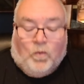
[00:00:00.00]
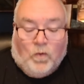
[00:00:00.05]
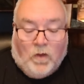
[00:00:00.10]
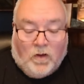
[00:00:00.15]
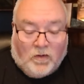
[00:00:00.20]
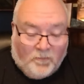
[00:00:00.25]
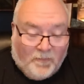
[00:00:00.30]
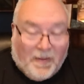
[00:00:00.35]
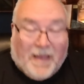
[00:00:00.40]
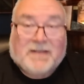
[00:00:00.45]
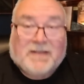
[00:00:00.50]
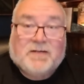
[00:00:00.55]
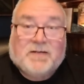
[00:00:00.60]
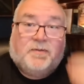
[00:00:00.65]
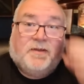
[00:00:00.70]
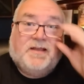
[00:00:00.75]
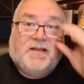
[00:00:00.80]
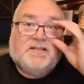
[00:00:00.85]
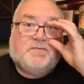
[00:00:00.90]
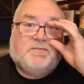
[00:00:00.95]
Welcome back to
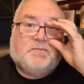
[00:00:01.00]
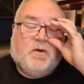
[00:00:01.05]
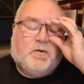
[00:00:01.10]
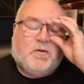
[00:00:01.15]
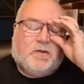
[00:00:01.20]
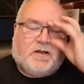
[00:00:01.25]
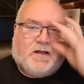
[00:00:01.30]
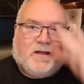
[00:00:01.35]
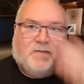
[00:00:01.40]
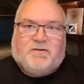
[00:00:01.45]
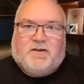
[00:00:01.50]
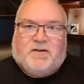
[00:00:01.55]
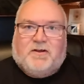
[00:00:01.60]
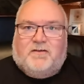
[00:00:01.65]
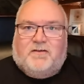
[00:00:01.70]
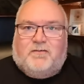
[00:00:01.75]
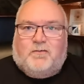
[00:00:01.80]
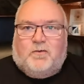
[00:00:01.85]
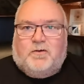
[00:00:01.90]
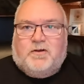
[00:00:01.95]
Plain Spoken. I'm
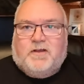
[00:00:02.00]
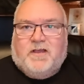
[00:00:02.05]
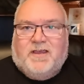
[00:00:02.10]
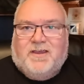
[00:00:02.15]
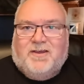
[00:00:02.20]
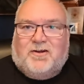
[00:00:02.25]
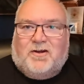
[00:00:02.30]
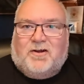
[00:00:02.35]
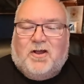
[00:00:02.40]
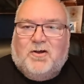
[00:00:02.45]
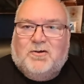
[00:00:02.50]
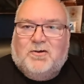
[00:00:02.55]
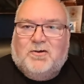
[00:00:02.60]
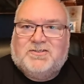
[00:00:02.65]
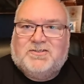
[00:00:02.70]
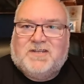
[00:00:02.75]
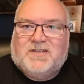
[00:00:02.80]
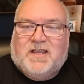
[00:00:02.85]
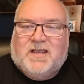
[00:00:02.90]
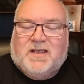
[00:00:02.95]
Derek Fournier, your
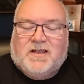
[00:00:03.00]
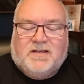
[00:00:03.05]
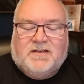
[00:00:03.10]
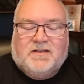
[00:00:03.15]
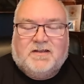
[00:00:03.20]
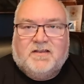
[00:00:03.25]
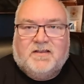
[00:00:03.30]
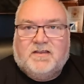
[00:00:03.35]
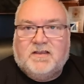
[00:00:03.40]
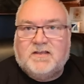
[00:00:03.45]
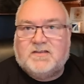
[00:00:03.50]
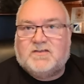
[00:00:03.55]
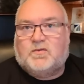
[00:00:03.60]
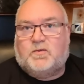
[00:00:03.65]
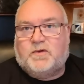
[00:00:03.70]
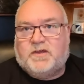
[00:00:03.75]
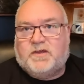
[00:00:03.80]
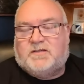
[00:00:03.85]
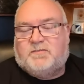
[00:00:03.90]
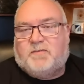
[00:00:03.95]
host, and this
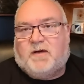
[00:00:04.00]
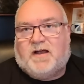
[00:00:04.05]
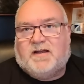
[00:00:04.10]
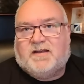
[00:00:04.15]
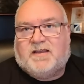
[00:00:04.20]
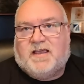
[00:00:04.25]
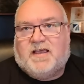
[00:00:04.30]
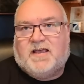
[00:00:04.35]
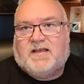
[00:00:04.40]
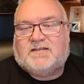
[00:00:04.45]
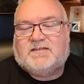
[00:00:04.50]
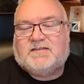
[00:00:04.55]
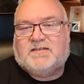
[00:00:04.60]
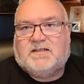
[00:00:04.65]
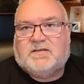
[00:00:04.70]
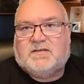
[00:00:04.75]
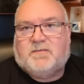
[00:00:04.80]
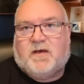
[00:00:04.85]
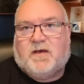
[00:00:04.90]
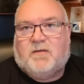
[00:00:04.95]
week's podcast
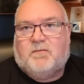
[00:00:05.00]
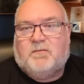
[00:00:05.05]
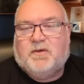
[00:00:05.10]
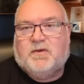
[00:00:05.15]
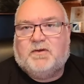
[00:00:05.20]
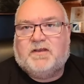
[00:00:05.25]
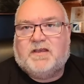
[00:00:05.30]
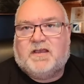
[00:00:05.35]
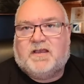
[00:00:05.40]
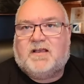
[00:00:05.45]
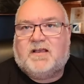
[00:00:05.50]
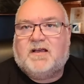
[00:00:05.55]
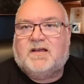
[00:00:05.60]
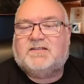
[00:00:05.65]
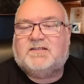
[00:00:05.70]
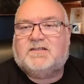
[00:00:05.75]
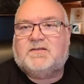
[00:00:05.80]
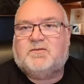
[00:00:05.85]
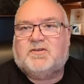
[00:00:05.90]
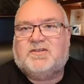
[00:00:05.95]
is about building a
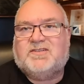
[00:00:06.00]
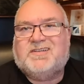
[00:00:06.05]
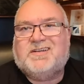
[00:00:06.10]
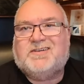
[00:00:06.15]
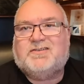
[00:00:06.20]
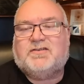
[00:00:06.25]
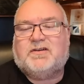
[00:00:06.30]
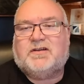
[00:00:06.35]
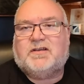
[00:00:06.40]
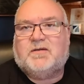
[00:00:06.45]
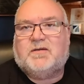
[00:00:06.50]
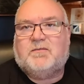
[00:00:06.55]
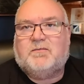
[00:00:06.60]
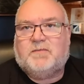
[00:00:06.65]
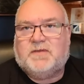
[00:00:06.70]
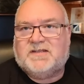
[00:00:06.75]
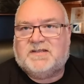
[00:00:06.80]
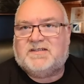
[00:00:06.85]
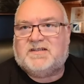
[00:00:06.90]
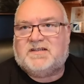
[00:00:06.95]
customer centric
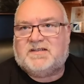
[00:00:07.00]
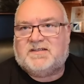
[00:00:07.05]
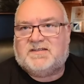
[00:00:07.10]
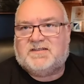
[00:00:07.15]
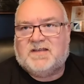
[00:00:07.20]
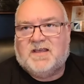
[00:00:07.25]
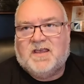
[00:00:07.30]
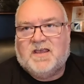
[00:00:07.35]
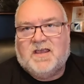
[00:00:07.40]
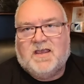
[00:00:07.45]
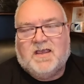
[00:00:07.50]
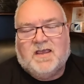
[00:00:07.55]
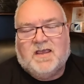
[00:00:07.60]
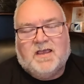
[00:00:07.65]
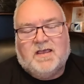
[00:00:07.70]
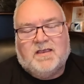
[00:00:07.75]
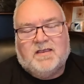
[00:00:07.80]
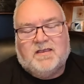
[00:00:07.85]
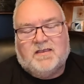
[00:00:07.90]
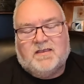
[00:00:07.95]
business.
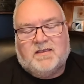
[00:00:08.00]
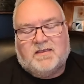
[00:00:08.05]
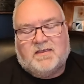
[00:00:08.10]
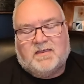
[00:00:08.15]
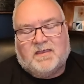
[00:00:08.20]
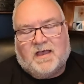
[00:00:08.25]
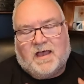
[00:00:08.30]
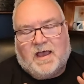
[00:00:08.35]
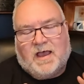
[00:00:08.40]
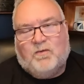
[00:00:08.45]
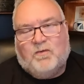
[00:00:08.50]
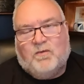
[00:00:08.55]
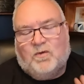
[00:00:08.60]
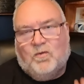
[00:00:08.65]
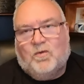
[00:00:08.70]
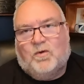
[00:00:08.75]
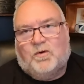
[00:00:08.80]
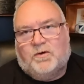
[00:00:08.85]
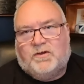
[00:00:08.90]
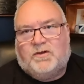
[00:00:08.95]
I will
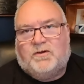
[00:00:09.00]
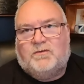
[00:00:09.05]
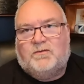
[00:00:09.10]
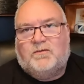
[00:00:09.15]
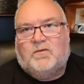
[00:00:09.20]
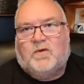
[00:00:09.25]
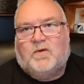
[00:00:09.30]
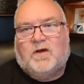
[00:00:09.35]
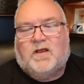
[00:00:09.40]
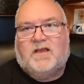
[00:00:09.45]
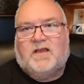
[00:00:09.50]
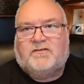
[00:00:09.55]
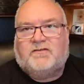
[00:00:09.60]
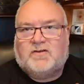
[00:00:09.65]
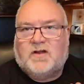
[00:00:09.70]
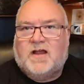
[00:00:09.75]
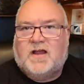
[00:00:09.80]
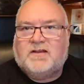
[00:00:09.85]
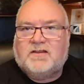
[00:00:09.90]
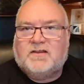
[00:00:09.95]
warn you, while I've tried